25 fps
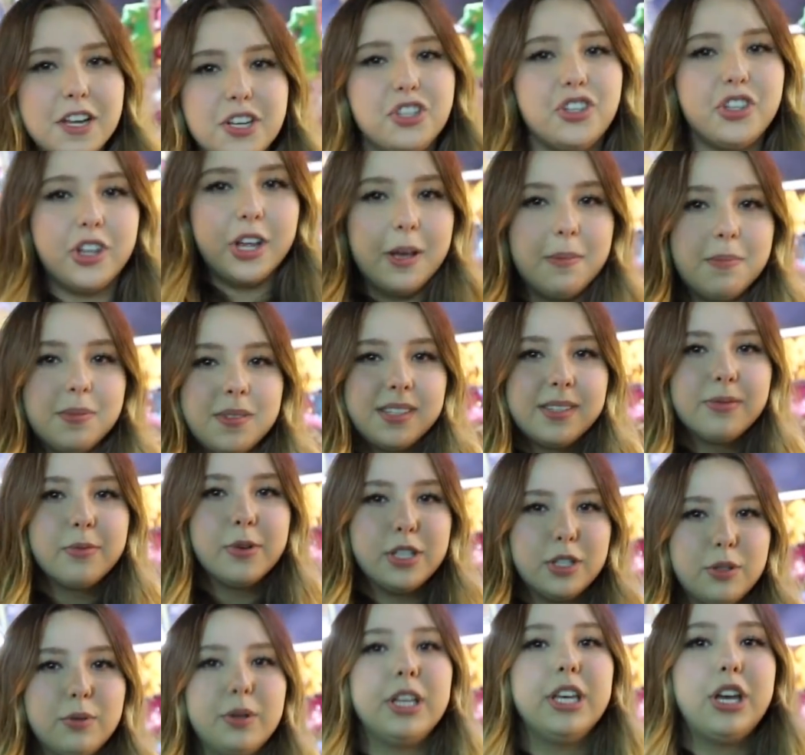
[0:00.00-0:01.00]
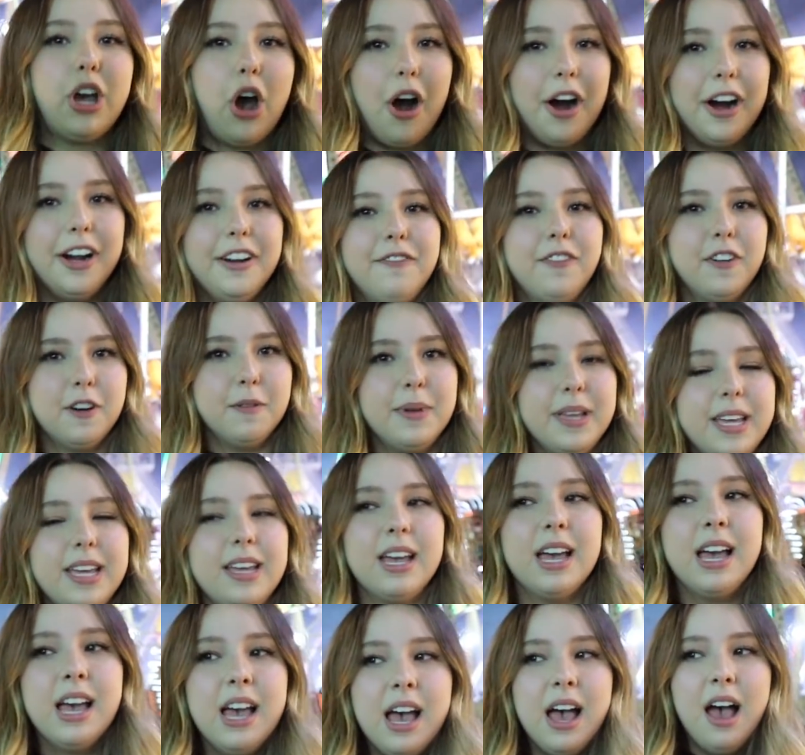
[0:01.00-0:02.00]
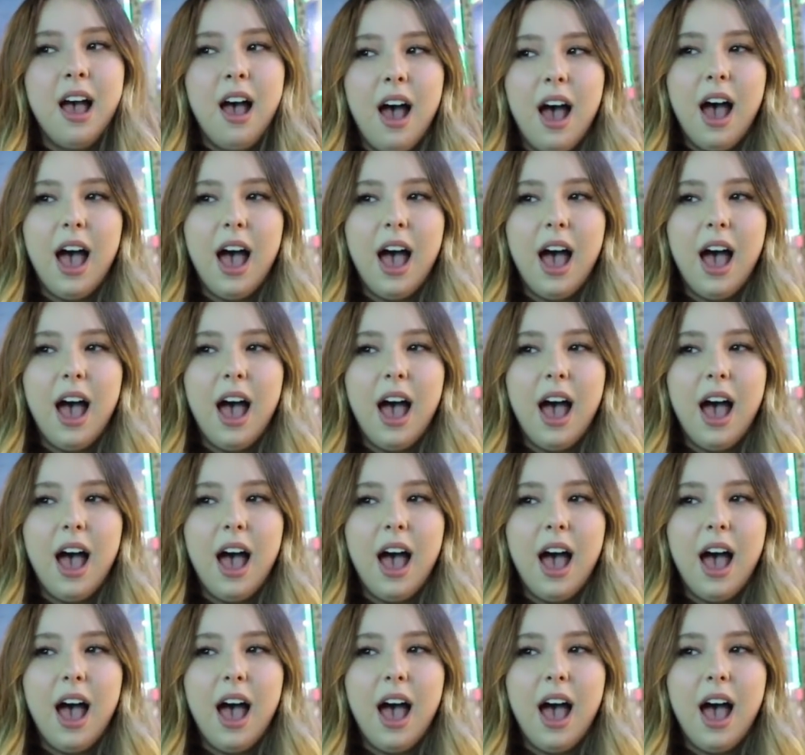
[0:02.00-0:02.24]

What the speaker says: friendships was really hard for me.